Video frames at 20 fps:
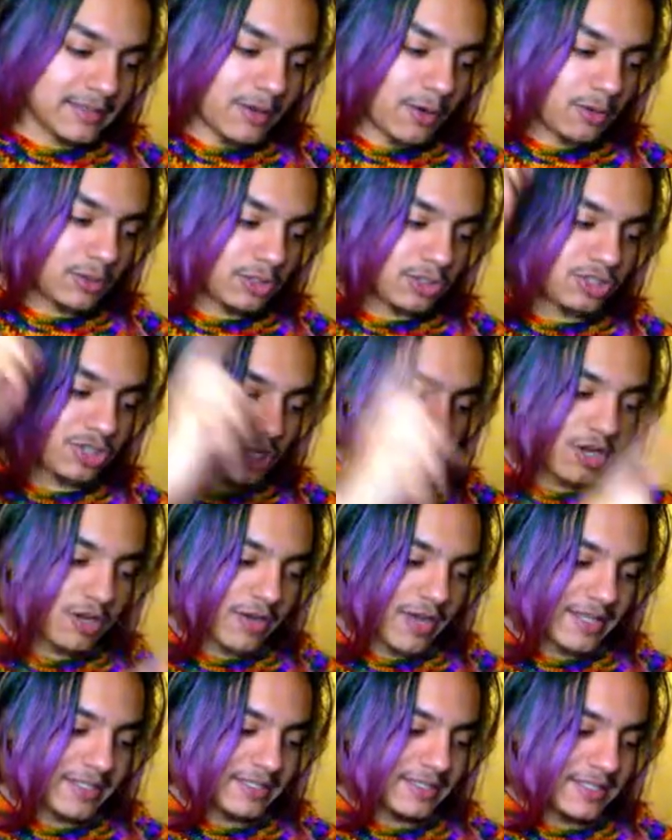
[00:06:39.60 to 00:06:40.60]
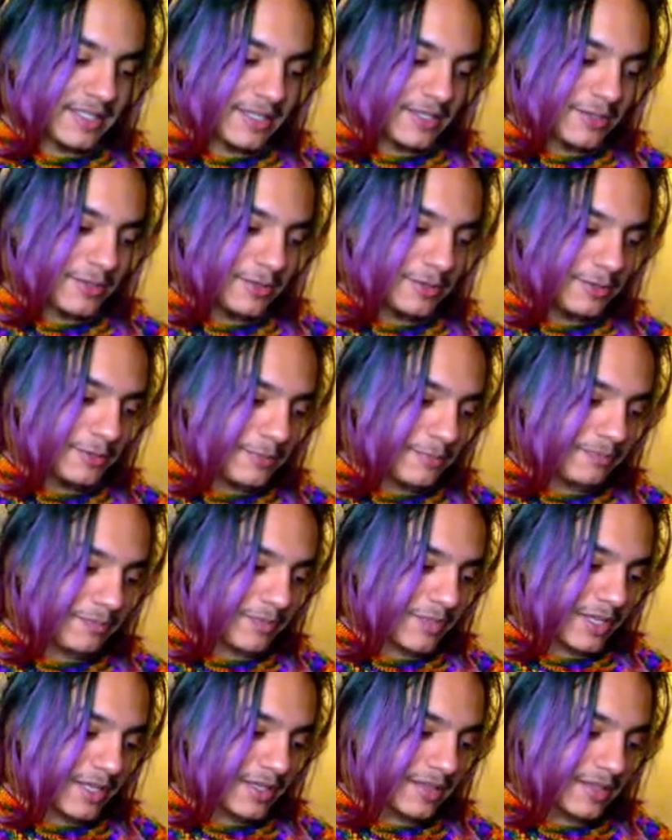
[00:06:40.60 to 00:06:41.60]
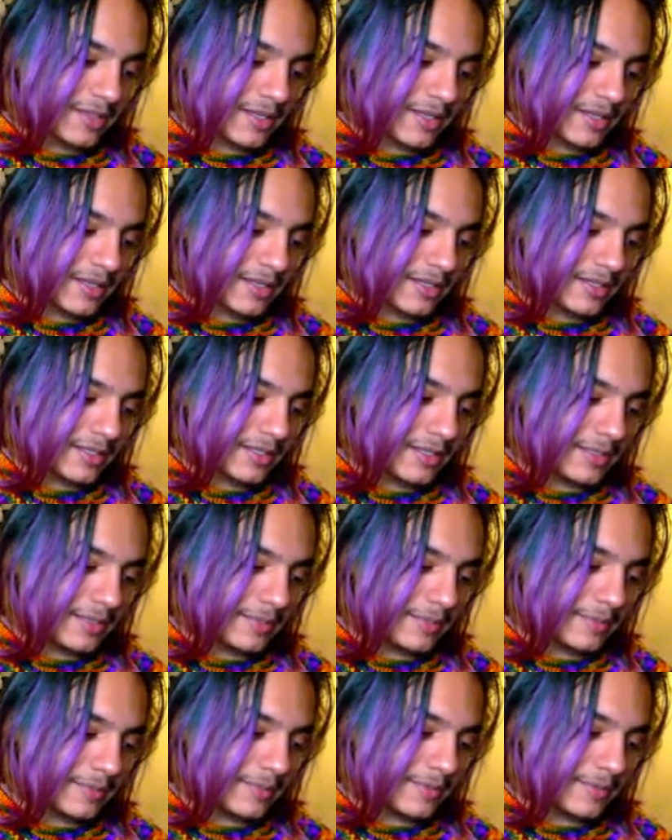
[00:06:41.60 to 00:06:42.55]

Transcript: Ola Joe, I see you. And then